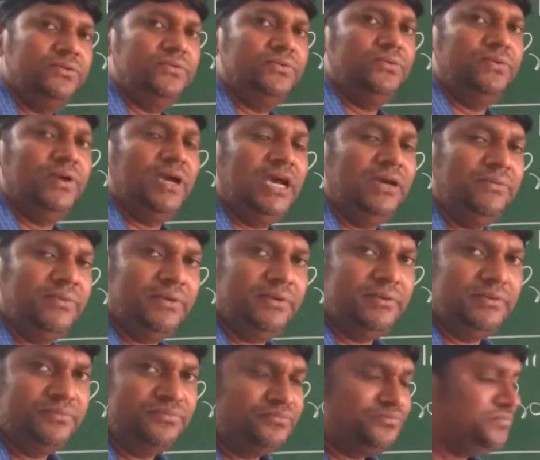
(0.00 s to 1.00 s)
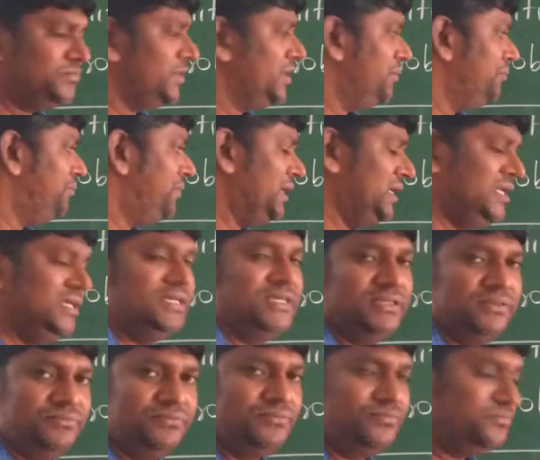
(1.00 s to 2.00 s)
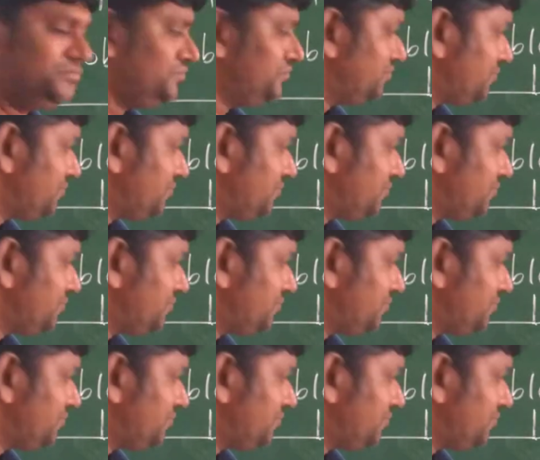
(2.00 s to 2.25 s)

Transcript: to have a better,